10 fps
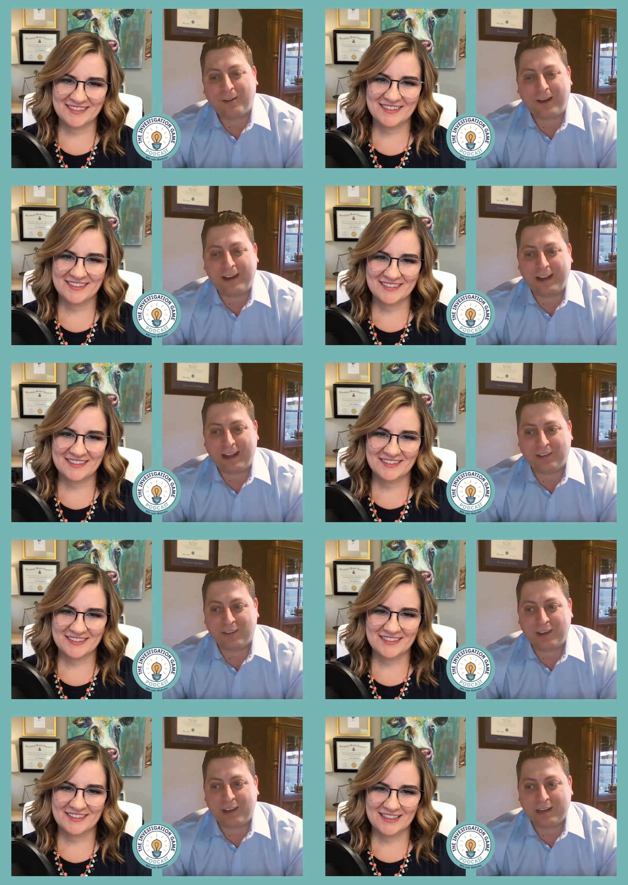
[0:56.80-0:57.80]
Speaker 1: right?
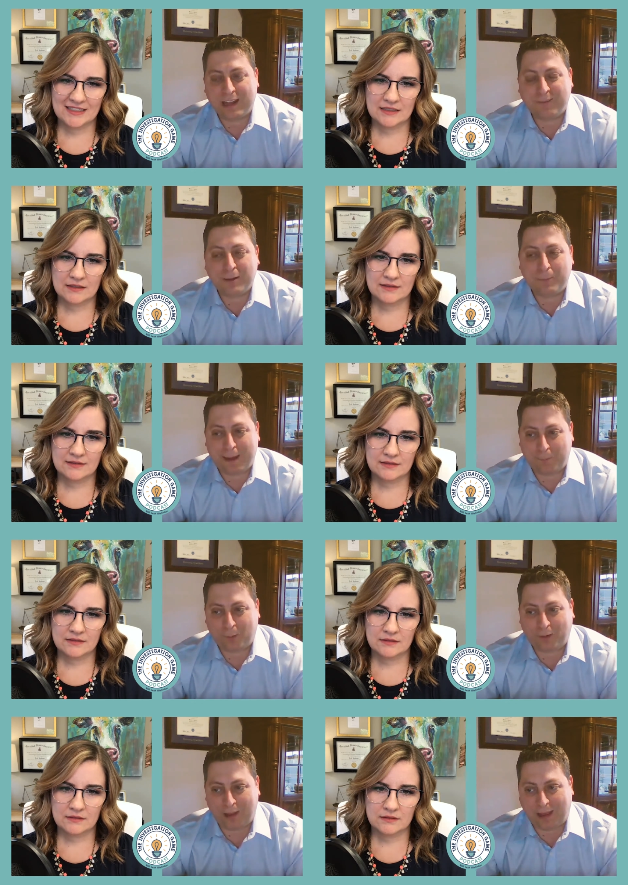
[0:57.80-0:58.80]
It's giving
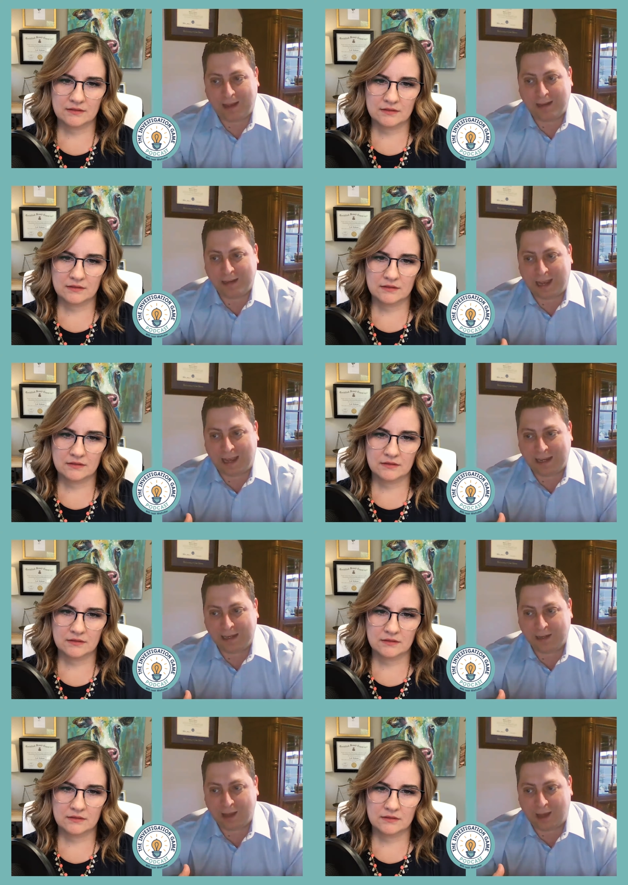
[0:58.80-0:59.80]
people a
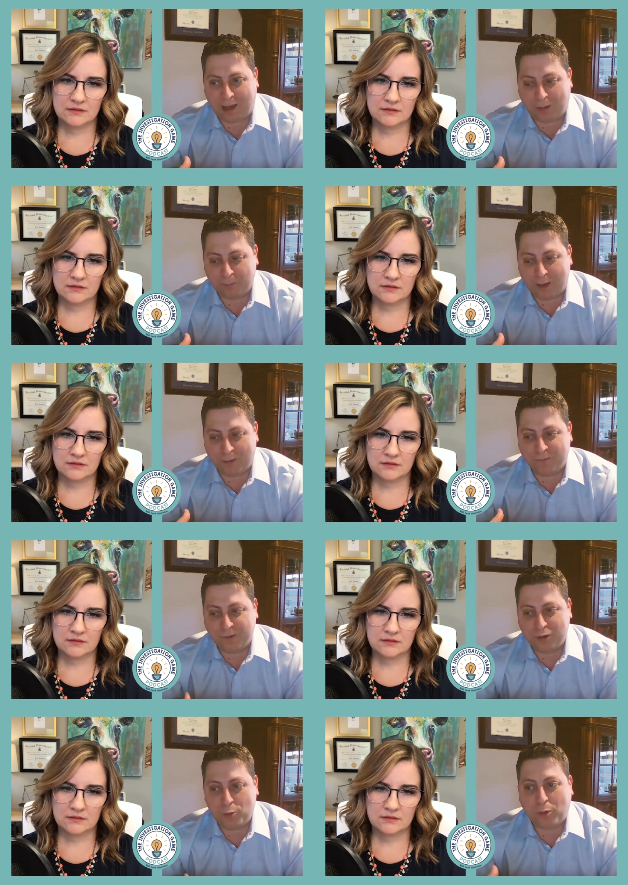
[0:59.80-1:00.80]
a, um, a
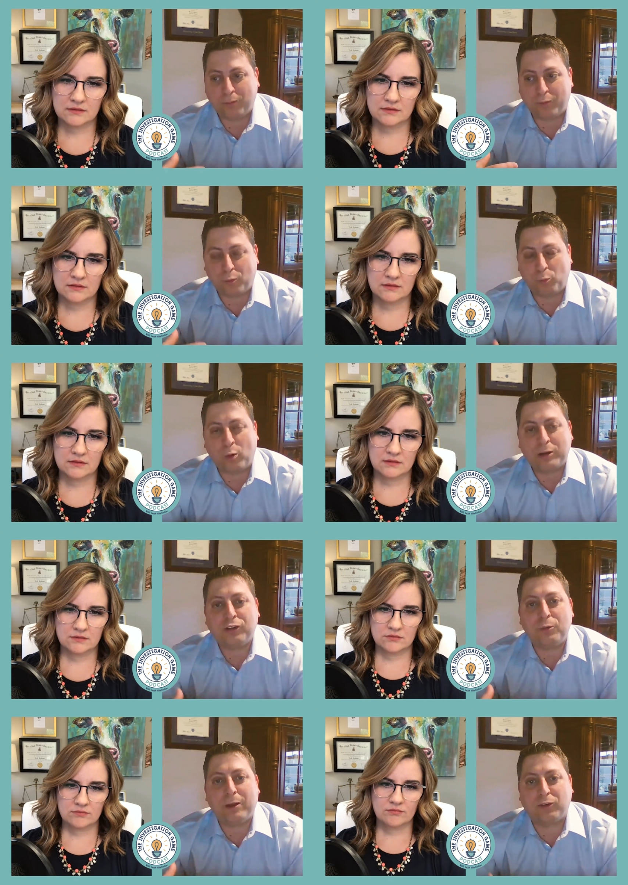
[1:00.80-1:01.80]
view of
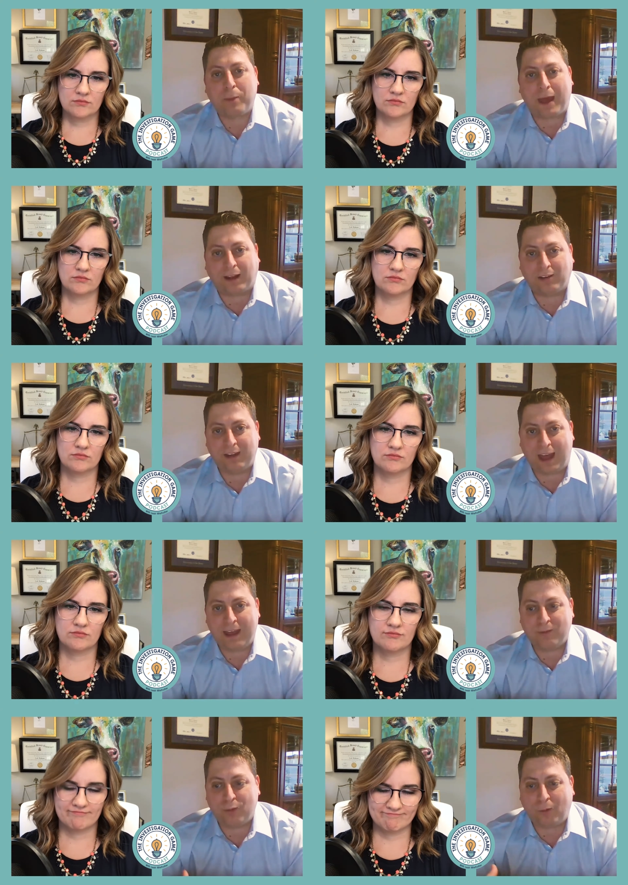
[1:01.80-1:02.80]
what to expect.
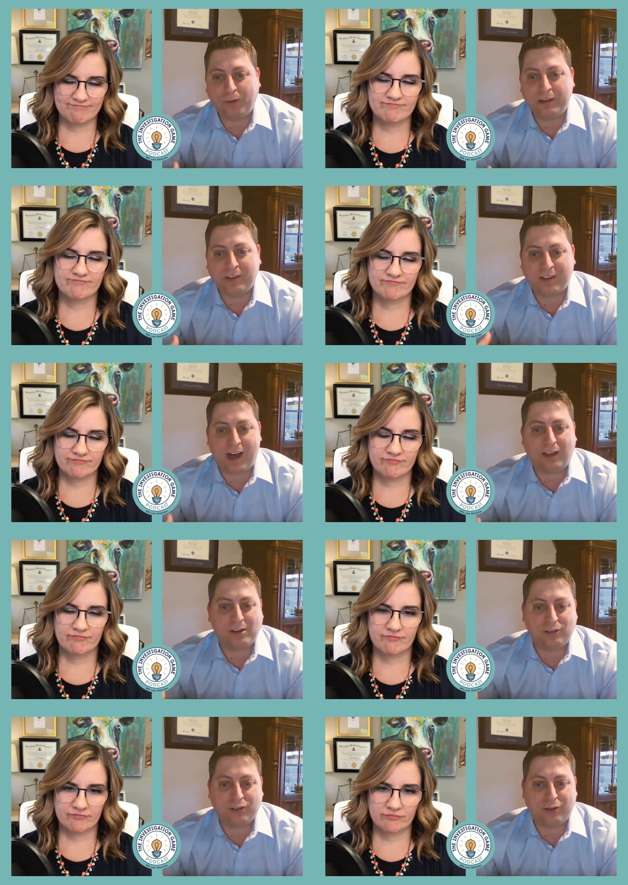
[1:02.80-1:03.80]
I have mm-hmm. all these college